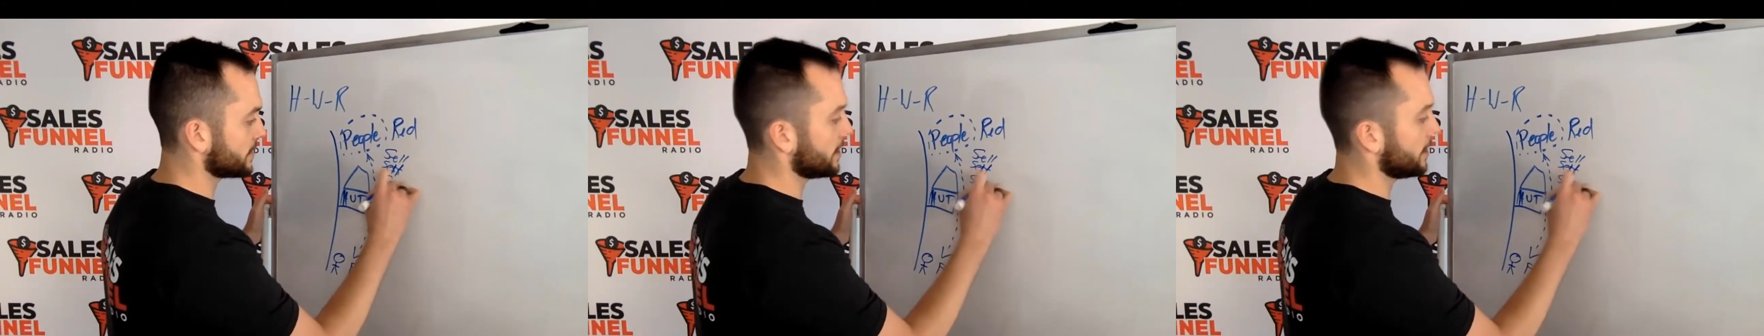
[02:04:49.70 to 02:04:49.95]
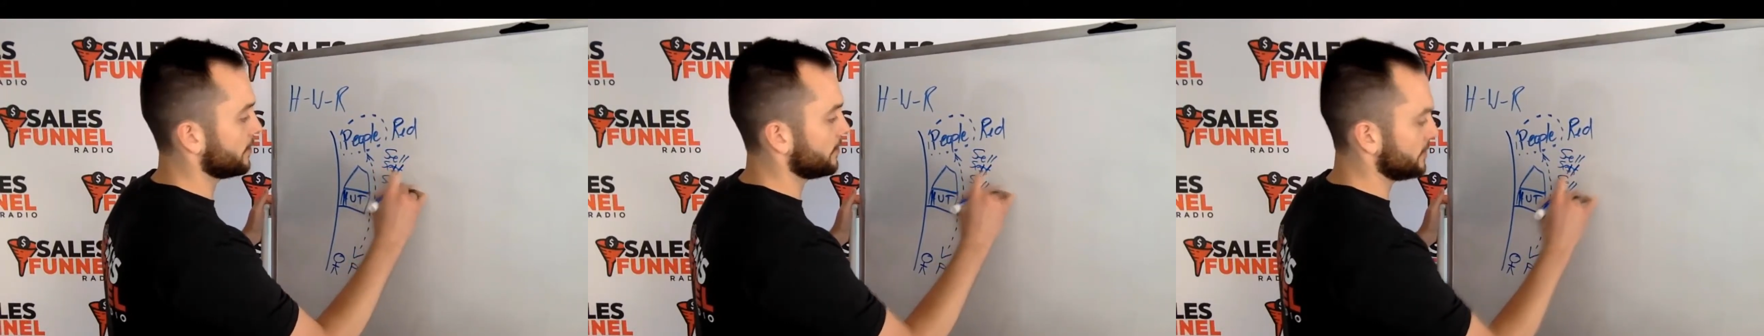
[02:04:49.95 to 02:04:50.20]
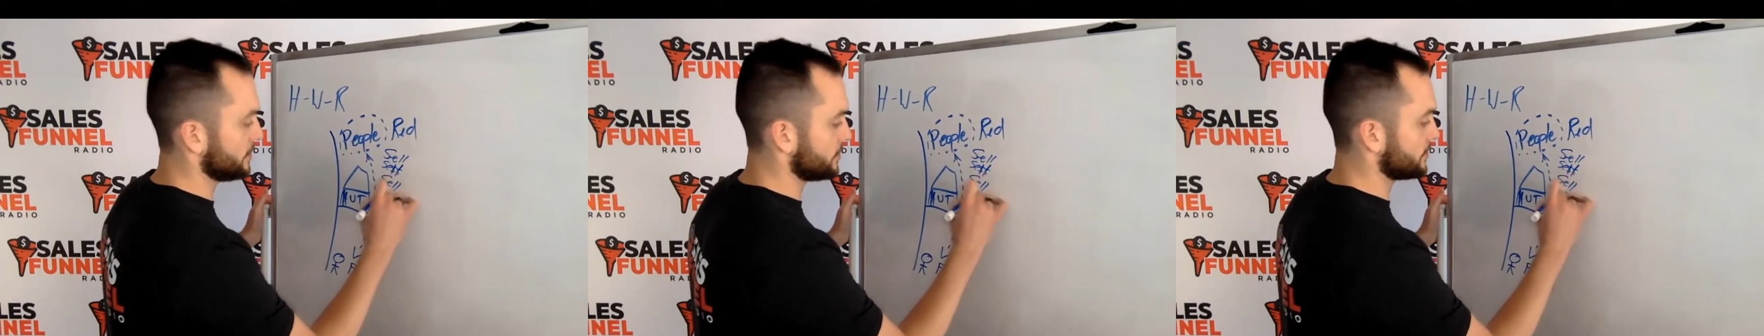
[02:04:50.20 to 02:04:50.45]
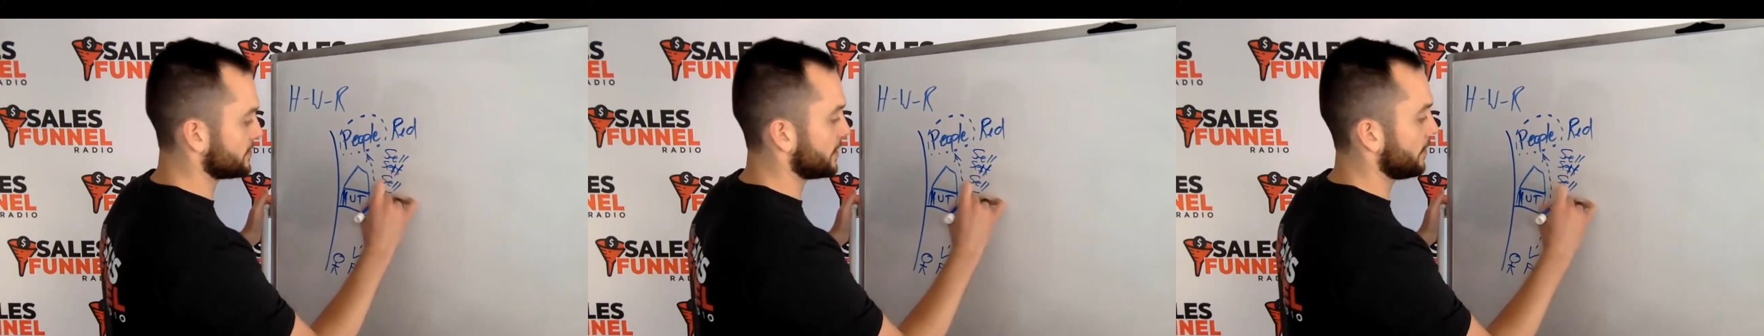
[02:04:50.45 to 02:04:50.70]
And you
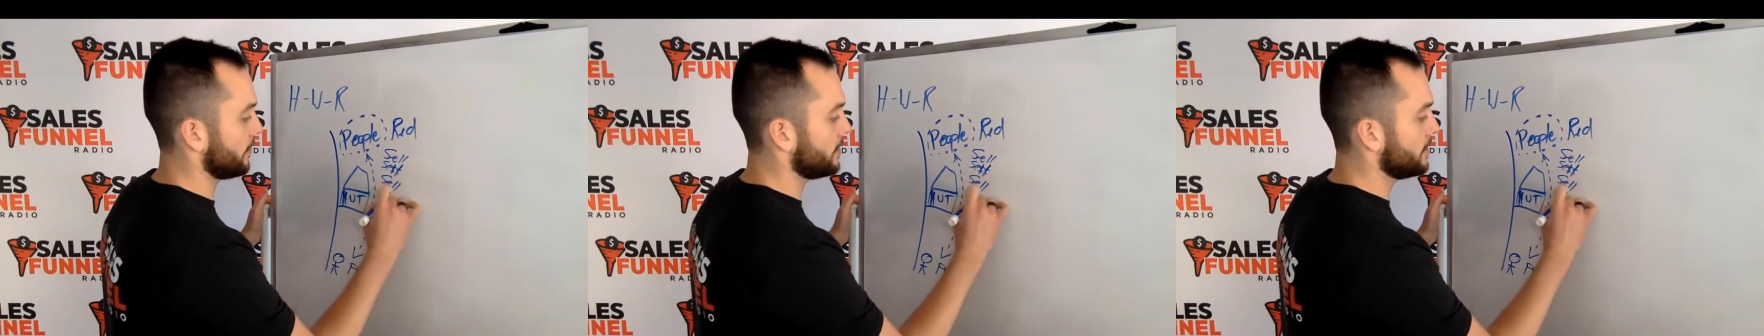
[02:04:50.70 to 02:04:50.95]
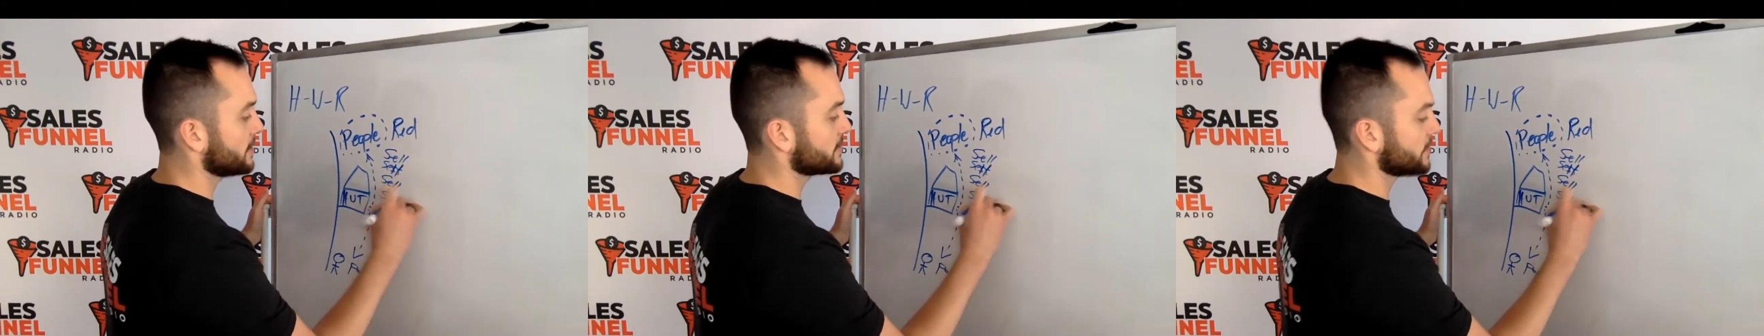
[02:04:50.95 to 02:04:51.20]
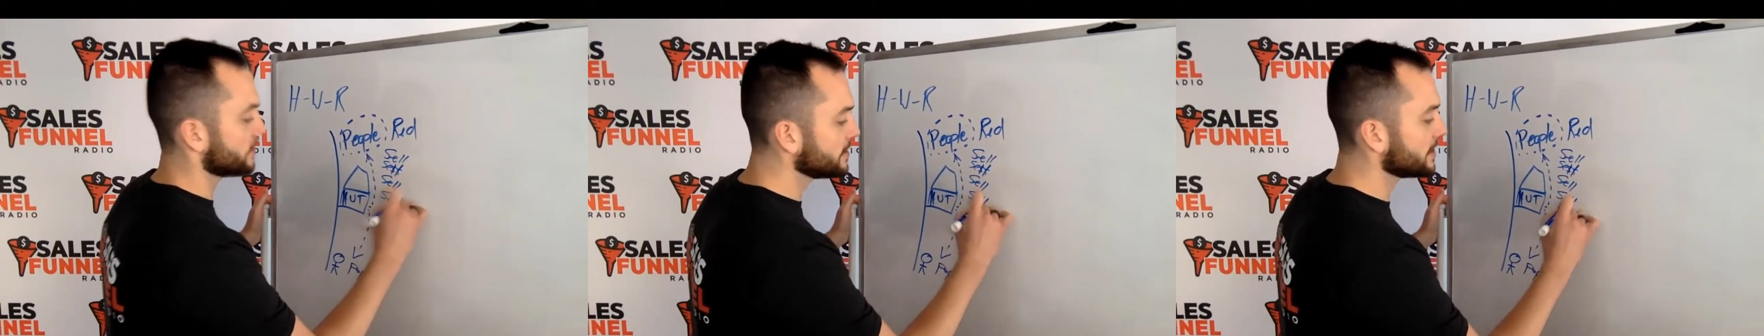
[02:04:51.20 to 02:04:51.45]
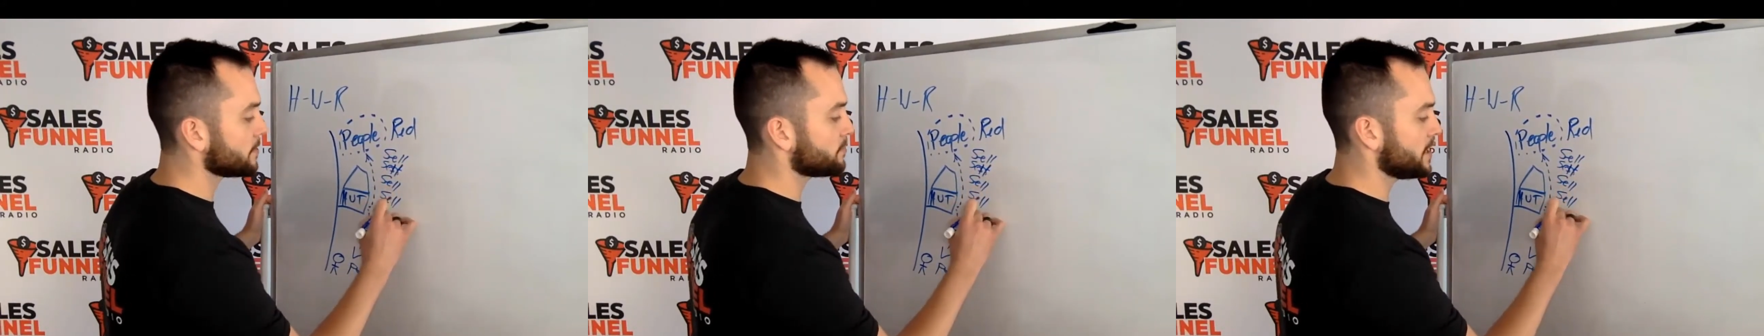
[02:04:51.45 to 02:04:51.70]
sell and you sell,
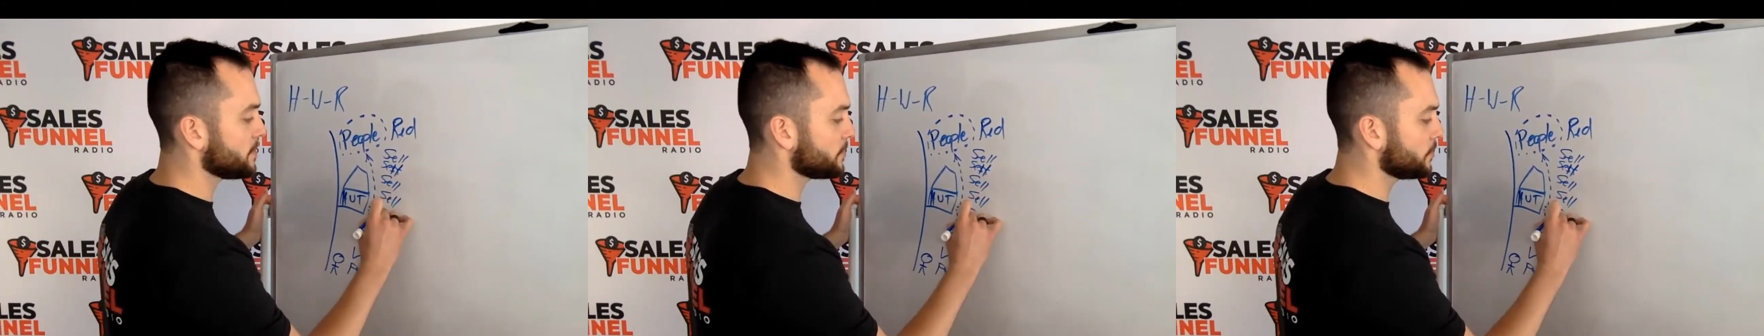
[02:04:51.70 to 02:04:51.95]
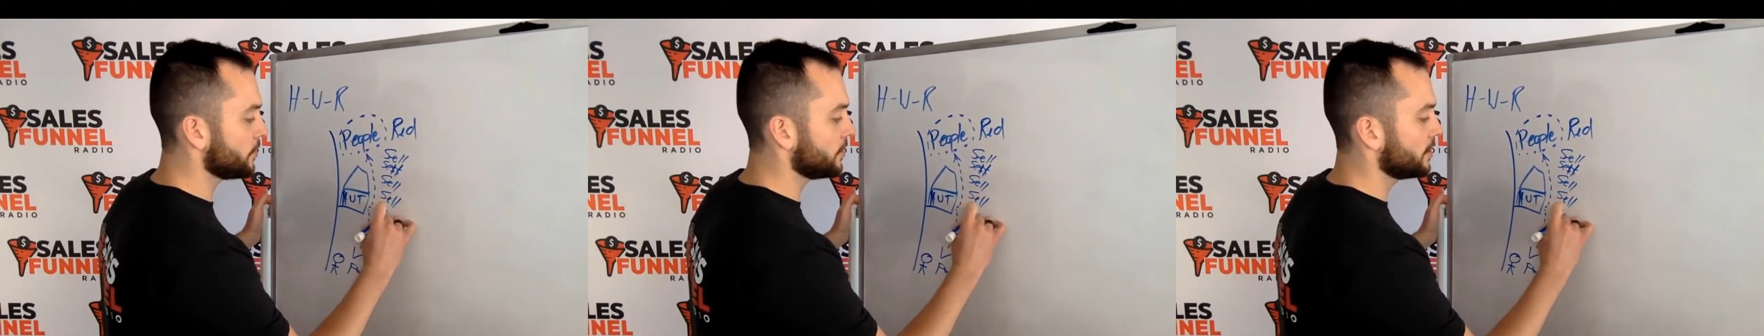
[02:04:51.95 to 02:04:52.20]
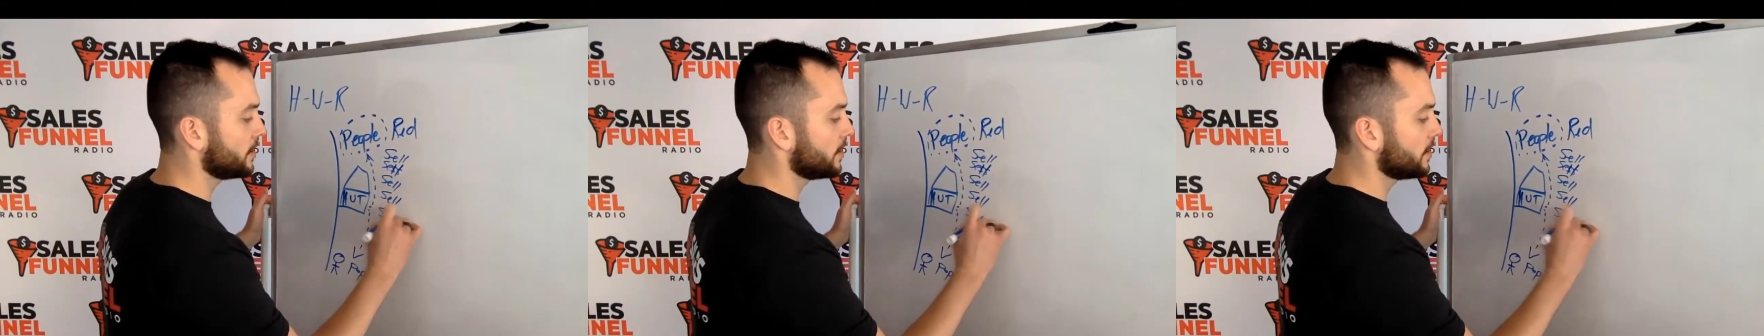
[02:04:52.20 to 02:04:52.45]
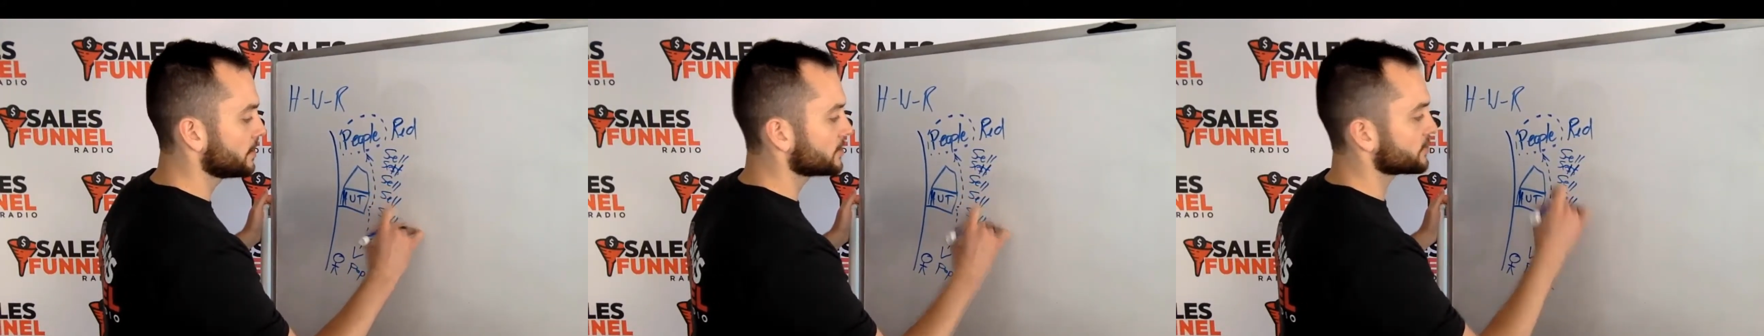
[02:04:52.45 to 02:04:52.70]
suddenly
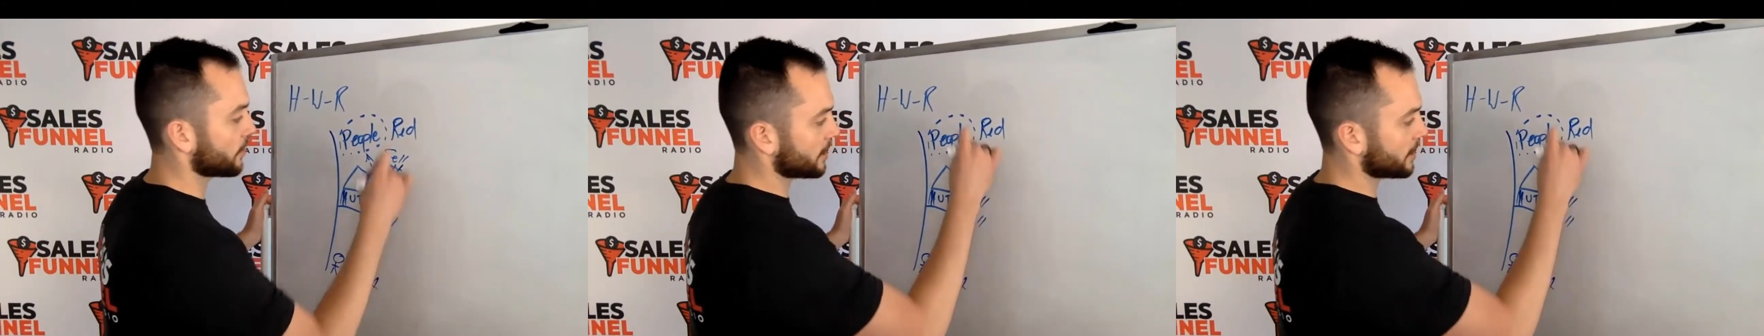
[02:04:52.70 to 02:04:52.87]
people